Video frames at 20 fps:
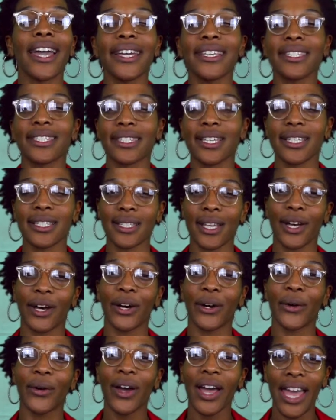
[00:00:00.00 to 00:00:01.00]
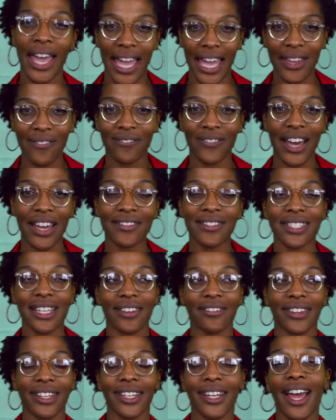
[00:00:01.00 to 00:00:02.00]

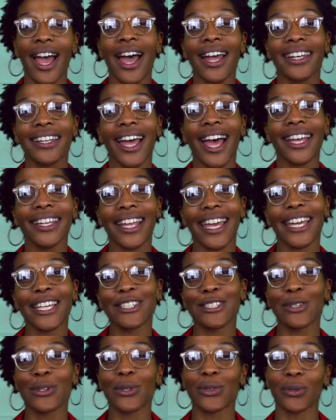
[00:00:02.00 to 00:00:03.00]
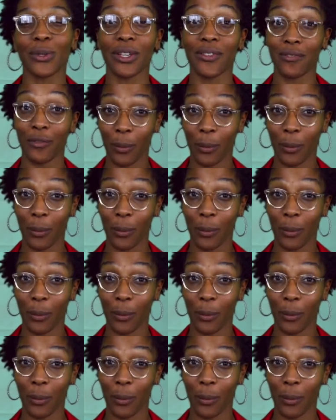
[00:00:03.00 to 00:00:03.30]
860-857-9823